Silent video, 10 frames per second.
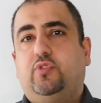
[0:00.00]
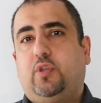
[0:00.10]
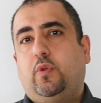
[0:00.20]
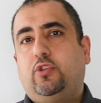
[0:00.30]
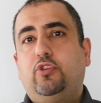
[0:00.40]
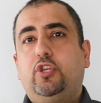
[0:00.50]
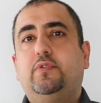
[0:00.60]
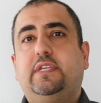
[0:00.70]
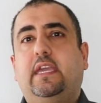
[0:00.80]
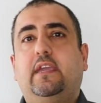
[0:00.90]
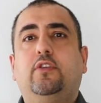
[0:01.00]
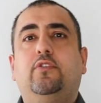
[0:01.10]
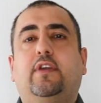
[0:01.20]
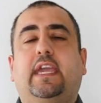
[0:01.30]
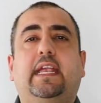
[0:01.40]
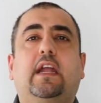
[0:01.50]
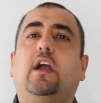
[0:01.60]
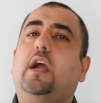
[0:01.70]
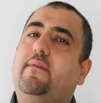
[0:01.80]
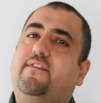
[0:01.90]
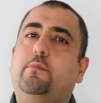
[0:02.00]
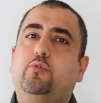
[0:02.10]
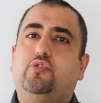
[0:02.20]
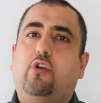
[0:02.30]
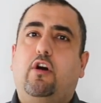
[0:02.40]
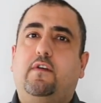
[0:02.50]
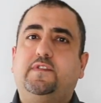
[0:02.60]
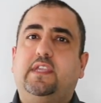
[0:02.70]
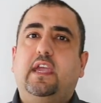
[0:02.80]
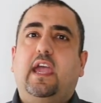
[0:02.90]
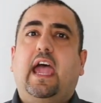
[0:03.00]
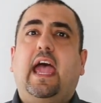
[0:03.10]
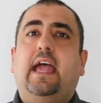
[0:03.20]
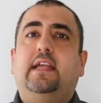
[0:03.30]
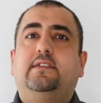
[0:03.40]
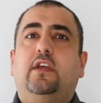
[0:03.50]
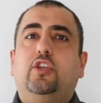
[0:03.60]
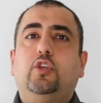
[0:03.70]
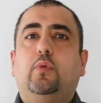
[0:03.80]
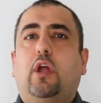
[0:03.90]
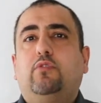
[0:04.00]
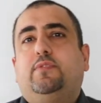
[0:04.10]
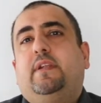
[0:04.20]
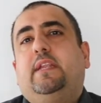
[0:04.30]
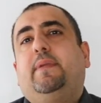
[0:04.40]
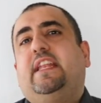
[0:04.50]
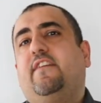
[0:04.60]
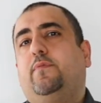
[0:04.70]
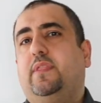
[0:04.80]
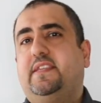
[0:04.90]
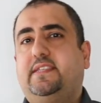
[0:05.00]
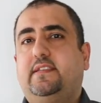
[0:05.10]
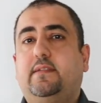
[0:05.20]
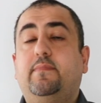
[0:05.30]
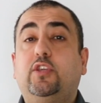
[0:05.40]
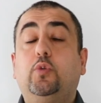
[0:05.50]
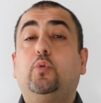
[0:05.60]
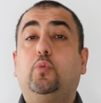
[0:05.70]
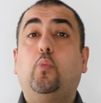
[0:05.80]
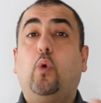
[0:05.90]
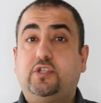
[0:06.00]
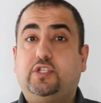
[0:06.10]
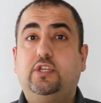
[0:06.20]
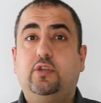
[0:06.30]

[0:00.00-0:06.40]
So when you're using it, you're not getting uncomfortable drafts, and you will ultimately be left with a system that you would want to